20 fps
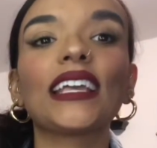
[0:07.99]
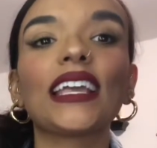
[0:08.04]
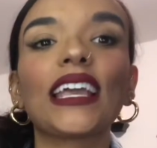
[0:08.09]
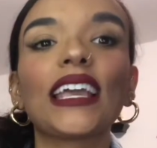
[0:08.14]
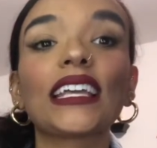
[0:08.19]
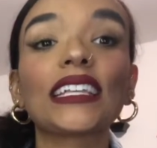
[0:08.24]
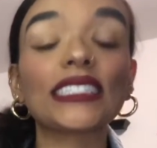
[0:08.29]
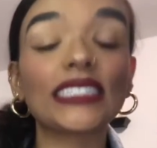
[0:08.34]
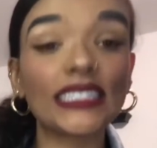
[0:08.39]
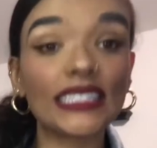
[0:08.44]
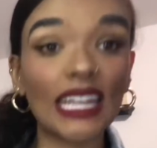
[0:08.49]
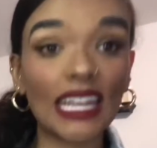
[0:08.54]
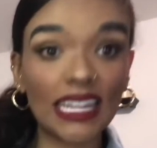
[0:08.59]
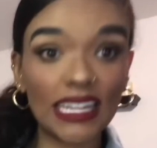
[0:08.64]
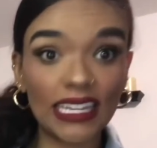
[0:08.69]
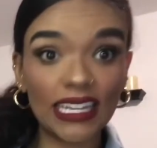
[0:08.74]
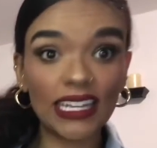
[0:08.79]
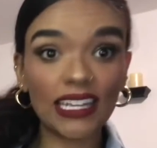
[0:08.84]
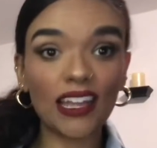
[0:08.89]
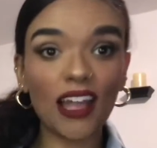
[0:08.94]

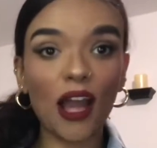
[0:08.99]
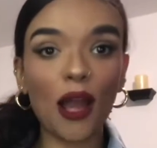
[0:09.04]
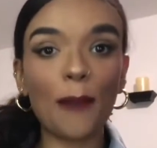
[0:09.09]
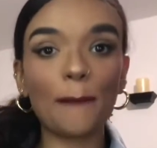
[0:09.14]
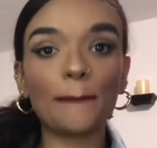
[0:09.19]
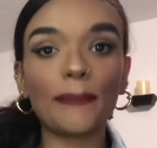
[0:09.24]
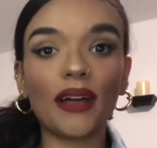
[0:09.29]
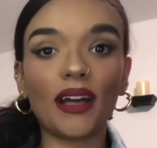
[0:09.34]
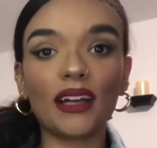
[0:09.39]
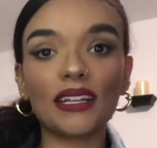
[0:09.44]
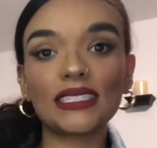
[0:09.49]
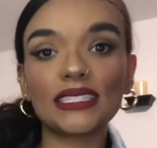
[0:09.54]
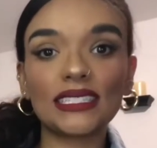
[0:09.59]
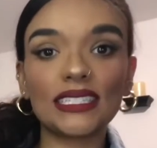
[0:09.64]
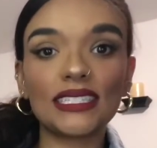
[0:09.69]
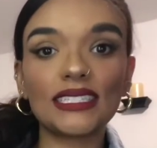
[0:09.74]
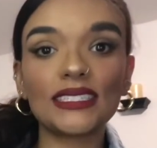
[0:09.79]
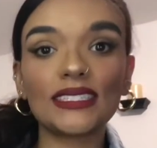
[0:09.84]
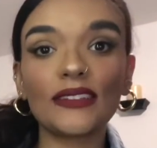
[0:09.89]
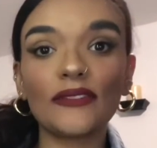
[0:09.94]
exciting
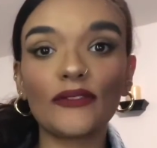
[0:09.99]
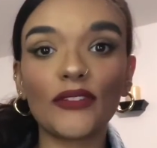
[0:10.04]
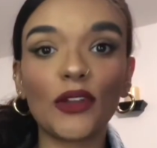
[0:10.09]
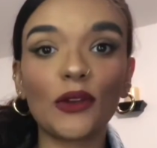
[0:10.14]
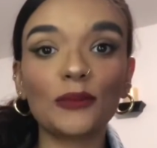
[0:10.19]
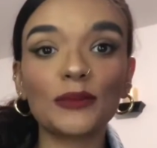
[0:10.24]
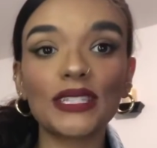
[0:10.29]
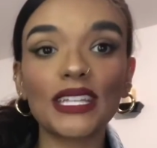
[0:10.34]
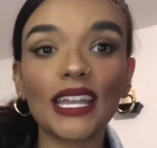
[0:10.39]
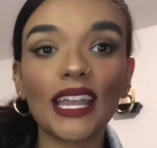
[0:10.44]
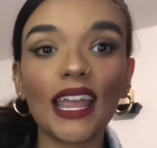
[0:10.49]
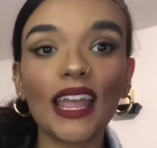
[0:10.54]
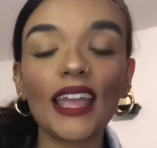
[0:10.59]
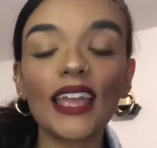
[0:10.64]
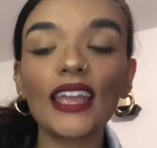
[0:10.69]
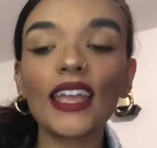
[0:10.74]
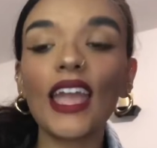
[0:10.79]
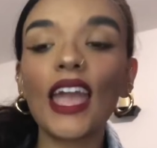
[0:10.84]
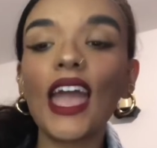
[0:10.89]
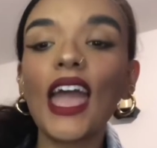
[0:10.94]
unboxing to film today,